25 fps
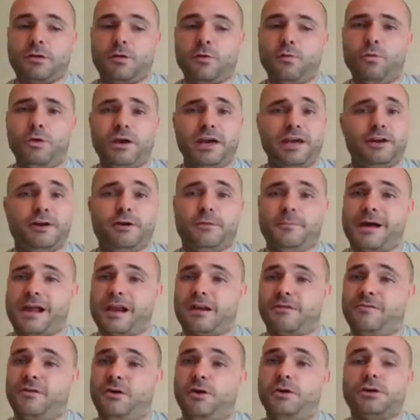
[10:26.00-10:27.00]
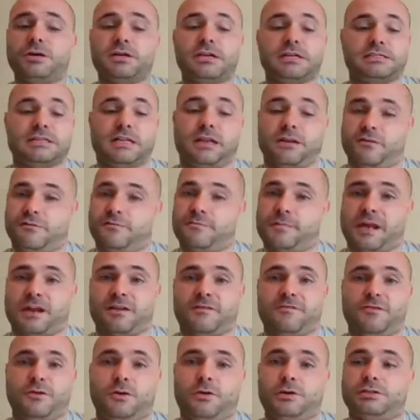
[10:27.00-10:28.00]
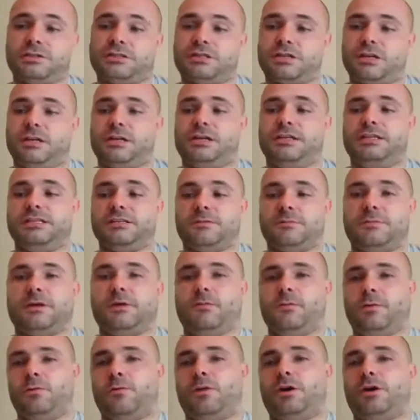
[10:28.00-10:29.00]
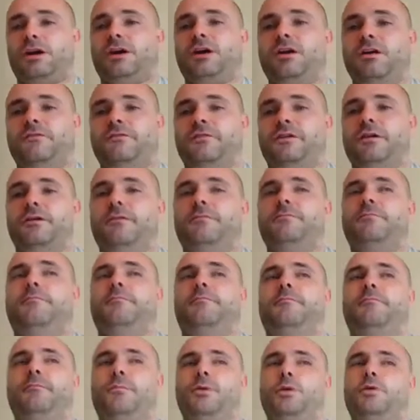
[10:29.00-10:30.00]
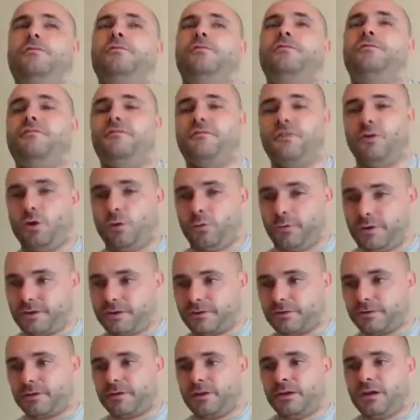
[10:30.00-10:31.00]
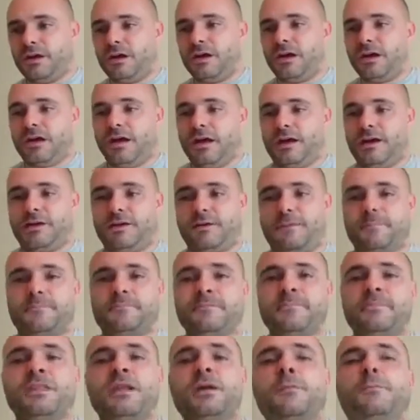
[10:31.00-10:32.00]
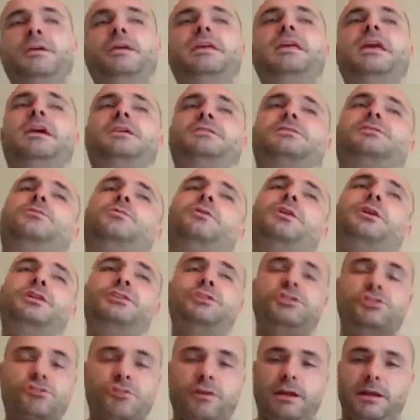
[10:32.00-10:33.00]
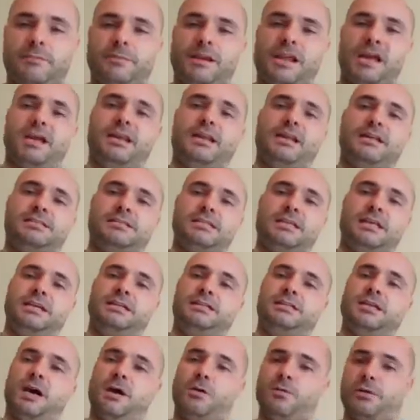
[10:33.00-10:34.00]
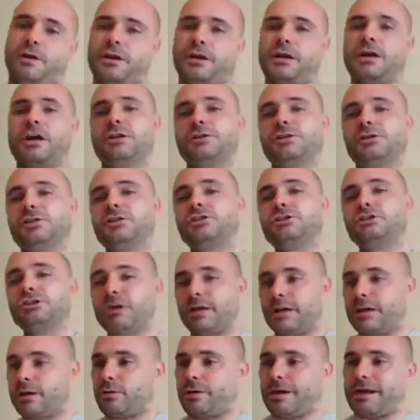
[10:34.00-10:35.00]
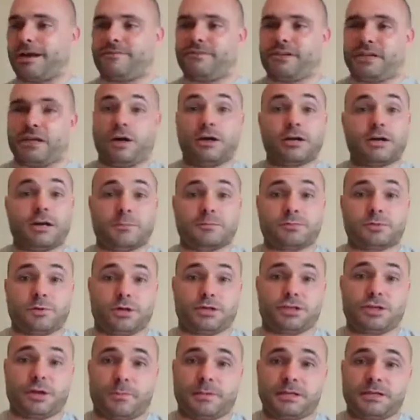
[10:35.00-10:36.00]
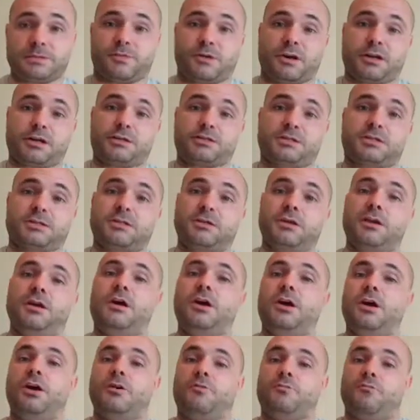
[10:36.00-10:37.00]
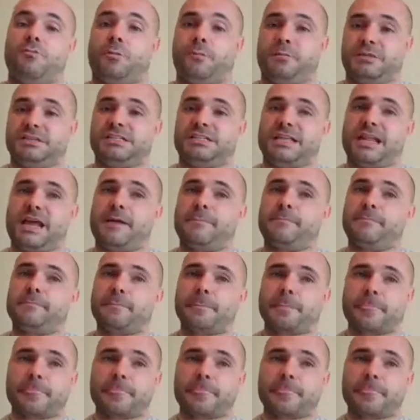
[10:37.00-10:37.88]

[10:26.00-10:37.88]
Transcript: Weird or Malifaux, because I love Malifaux. It's certainly something we want to cover moving forward. But yes, so we're going to streamline as things are. We're going to concentrate quite heavily on Games Workshop based products, Rumbleslam,